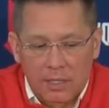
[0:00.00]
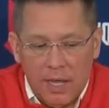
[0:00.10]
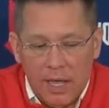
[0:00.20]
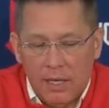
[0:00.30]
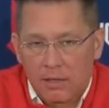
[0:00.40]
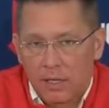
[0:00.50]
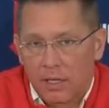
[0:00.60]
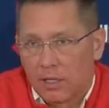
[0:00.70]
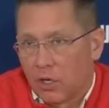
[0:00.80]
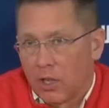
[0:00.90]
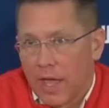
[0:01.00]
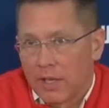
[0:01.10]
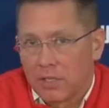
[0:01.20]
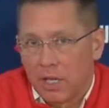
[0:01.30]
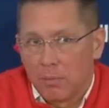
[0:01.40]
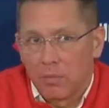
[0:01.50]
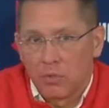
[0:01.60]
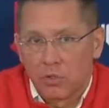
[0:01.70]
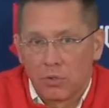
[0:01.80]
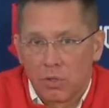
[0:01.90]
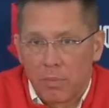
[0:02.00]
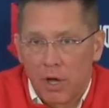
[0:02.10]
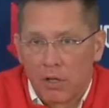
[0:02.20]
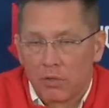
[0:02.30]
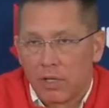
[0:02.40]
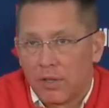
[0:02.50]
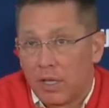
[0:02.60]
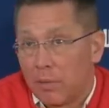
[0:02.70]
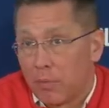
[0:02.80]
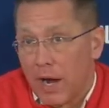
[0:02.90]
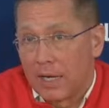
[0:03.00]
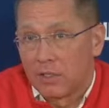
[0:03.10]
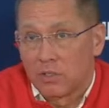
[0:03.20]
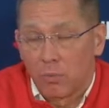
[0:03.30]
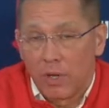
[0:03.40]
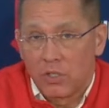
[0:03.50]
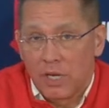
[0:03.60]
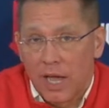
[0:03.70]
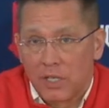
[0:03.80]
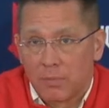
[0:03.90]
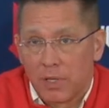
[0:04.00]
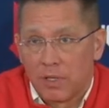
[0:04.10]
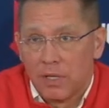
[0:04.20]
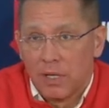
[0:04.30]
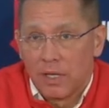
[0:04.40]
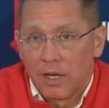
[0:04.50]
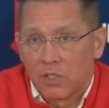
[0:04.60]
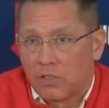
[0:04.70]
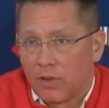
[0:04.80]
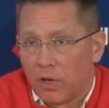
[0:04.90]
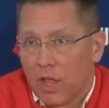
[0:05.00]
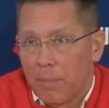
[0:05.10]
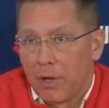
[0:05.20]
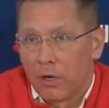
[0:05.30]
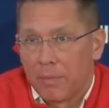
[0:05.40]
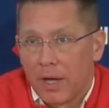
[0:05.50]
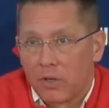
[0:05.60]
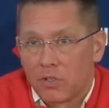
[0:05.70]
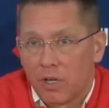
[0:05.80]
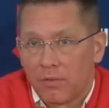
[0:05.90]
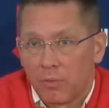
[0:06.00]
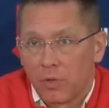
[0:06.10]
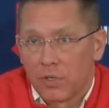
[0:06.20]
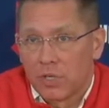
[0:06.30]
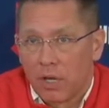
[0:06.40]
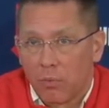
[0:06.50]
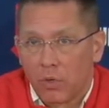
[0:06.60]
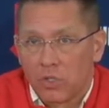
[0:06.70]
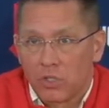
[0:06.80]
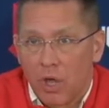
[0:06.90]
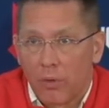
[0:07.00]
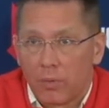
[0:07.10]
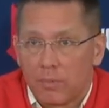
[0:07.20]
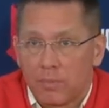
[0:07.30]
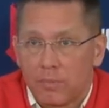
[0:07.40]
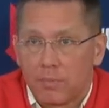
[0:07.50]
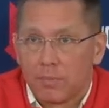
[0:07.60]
Today and in our last game, shooting the ball, and then in practice the way she has been, she's feeling a lot better about herself, and we're excited where she's going.